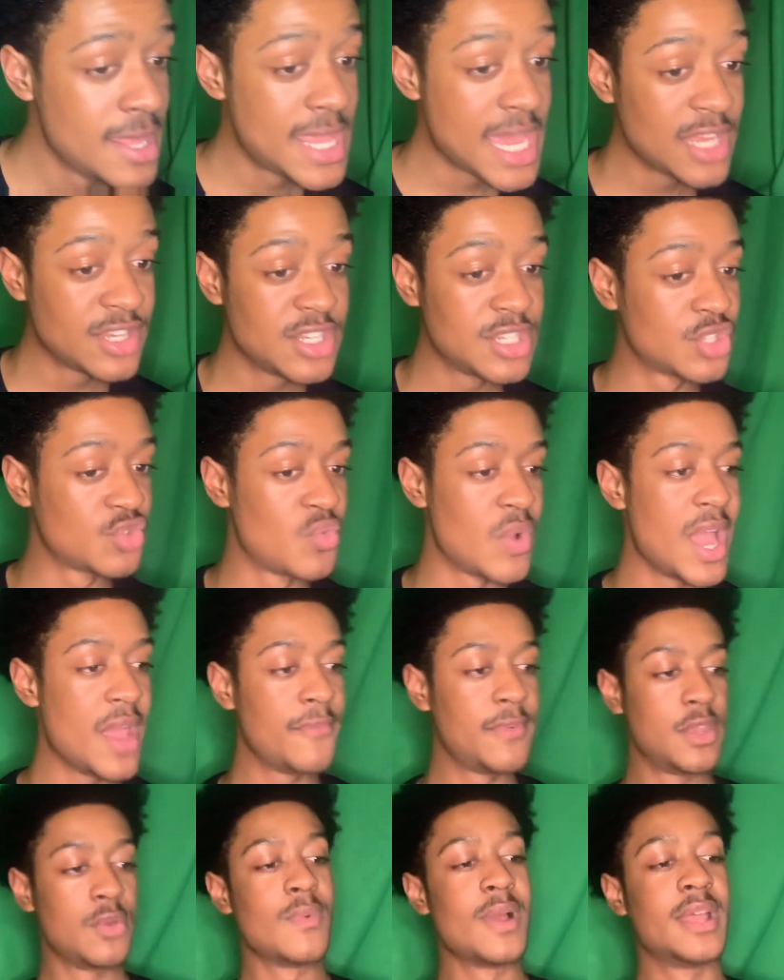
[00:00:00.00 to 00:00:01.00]
That's just
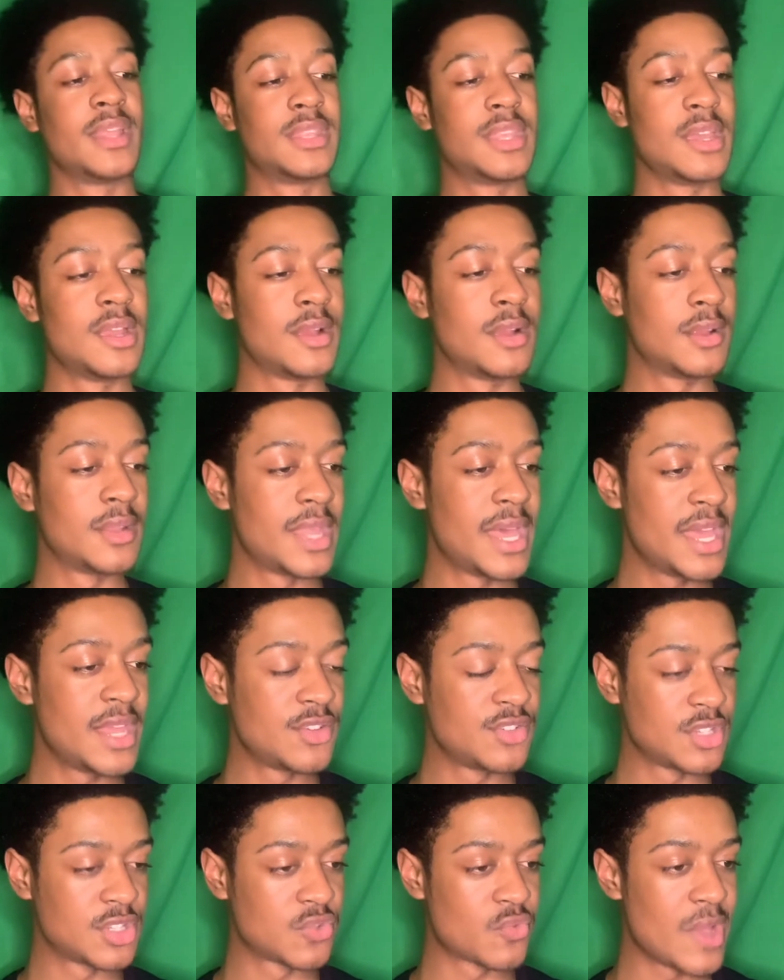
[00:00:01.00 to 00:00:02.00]
gravity right there. That is
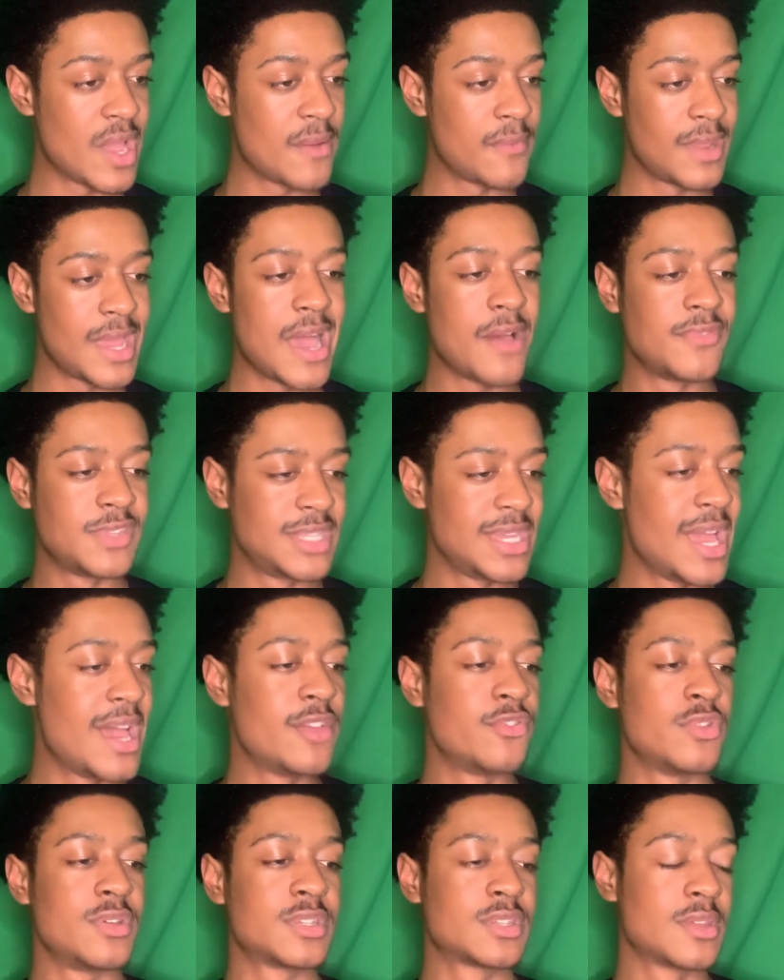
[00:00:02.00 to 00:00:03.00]
just gravity. Obviously,
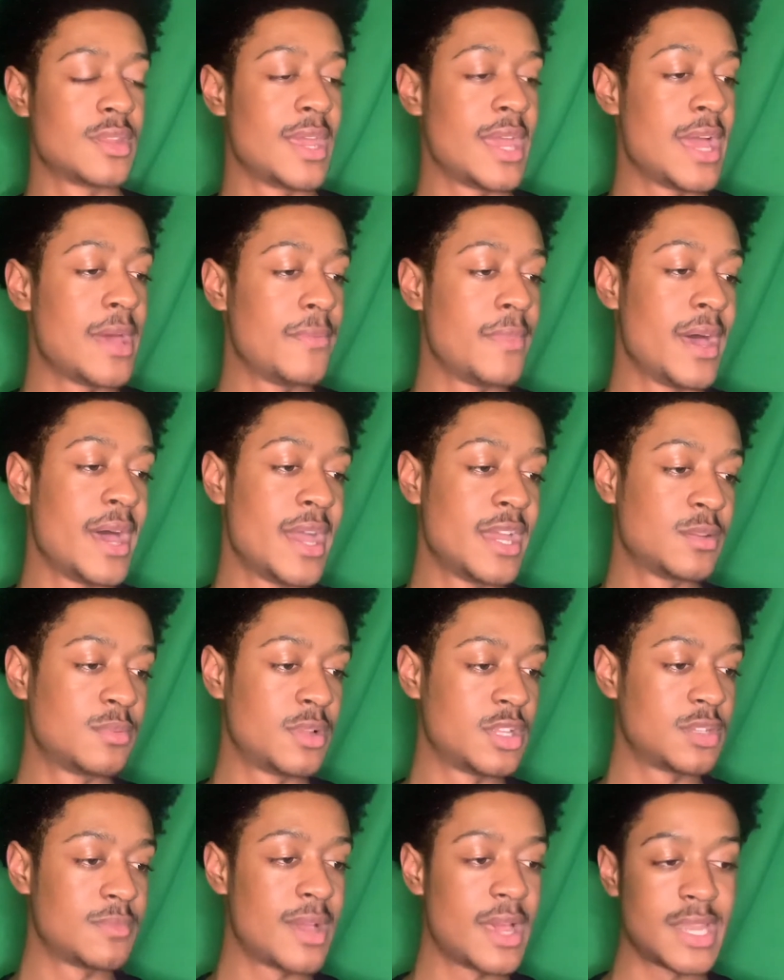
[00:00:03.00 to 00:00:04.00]
Andre's going to have the highest
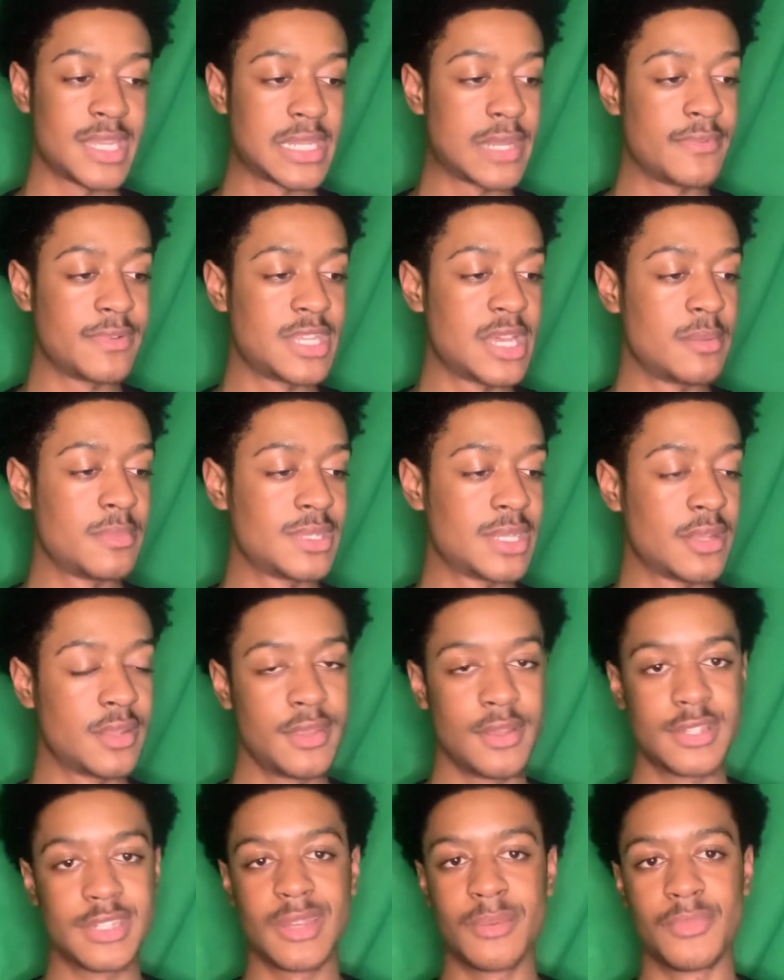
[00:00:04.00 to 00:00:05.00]
plus-minus. Every time he's out
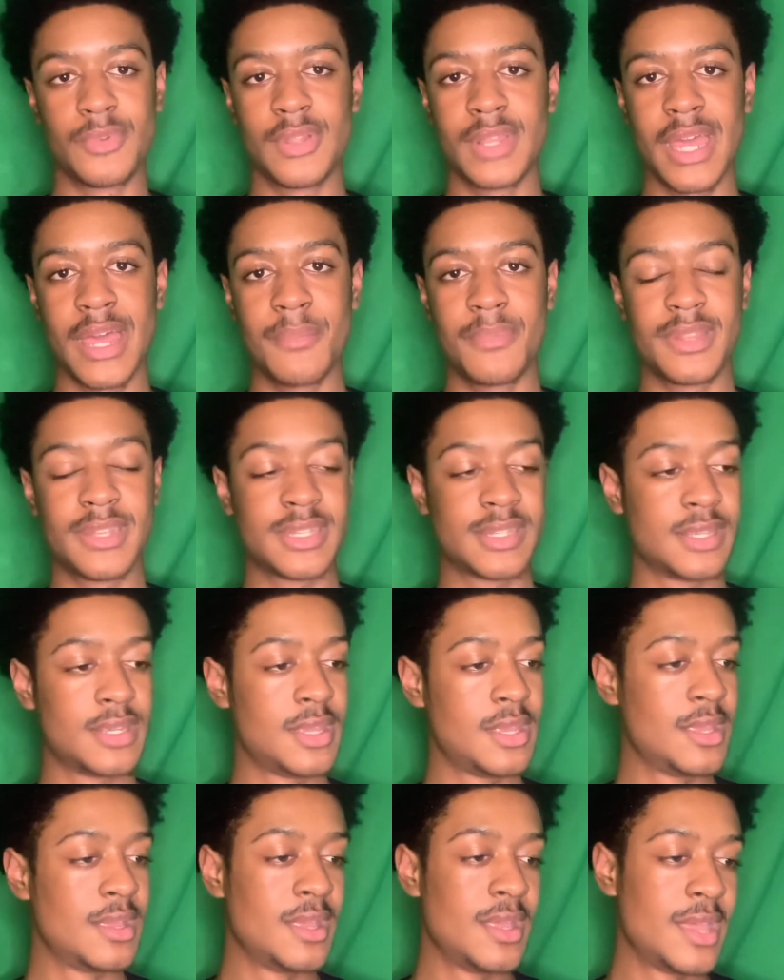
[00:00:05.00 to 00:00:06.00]
there, something good happens.
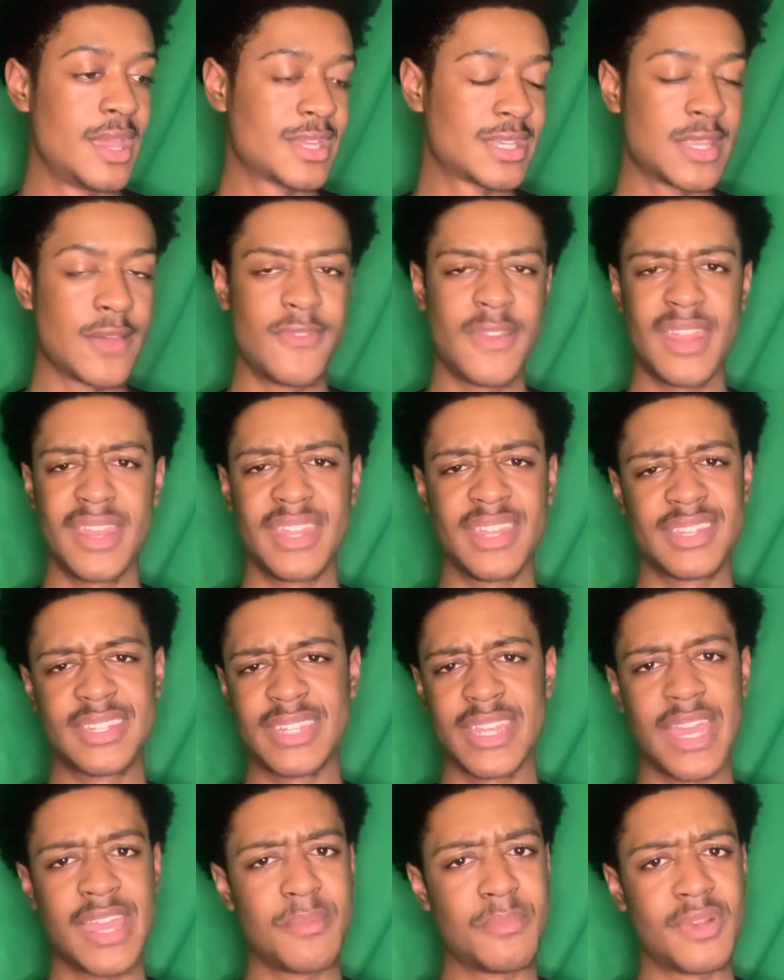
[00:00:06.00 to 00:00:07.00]
Except for that Knicks
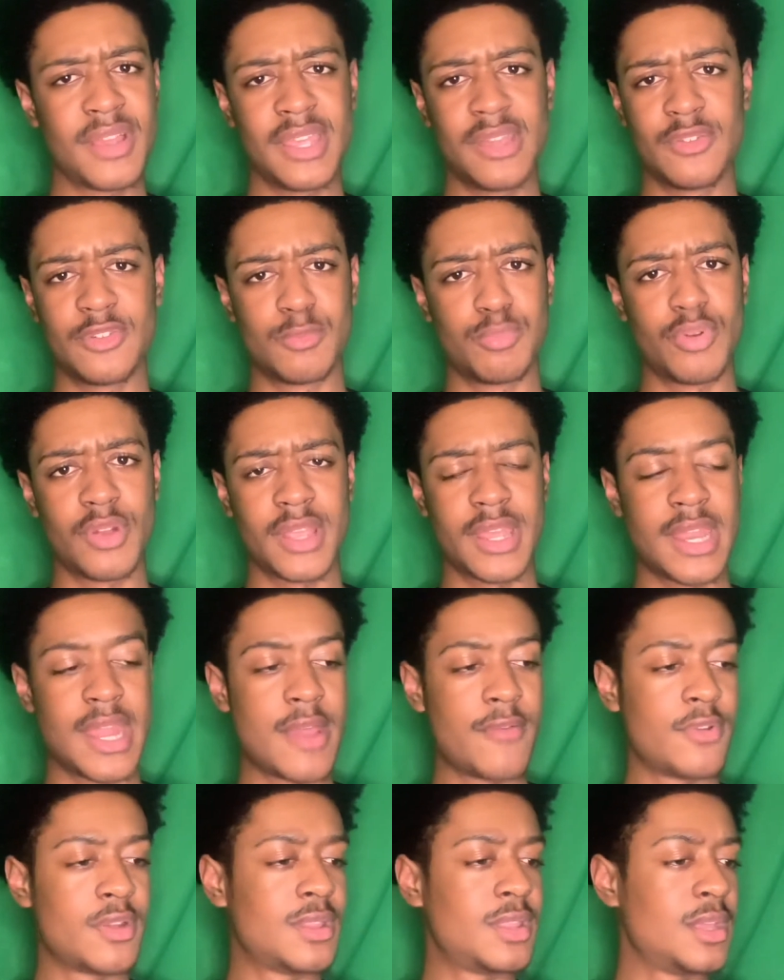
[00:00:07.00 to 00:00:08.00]
game, bro. He was breaking
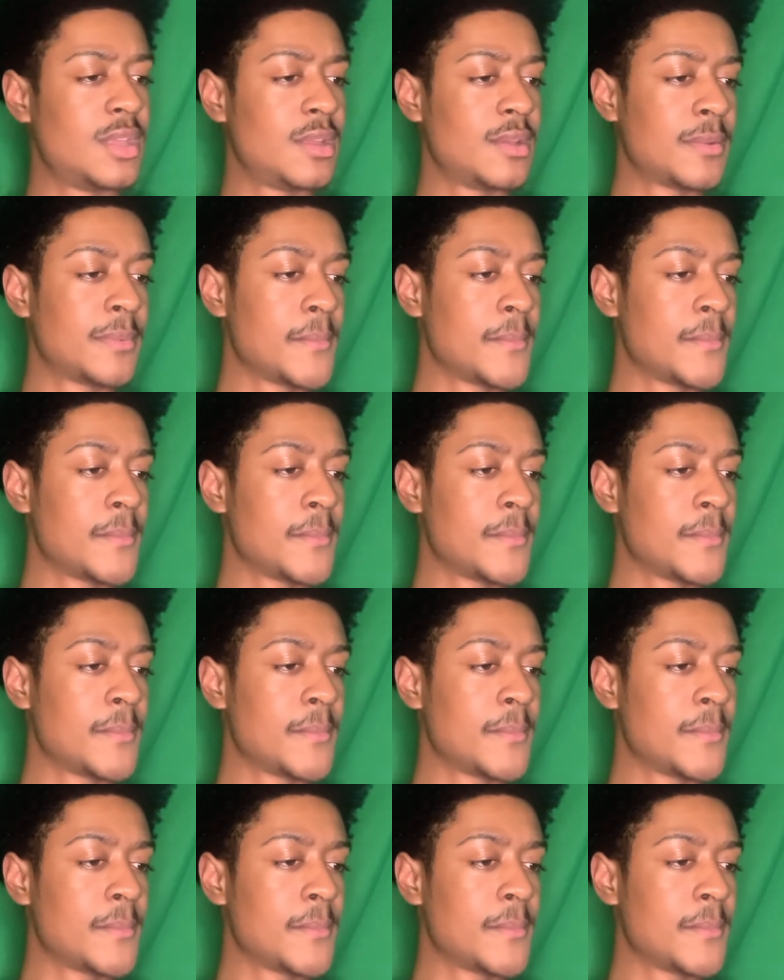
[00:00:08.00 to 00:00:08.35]
everything.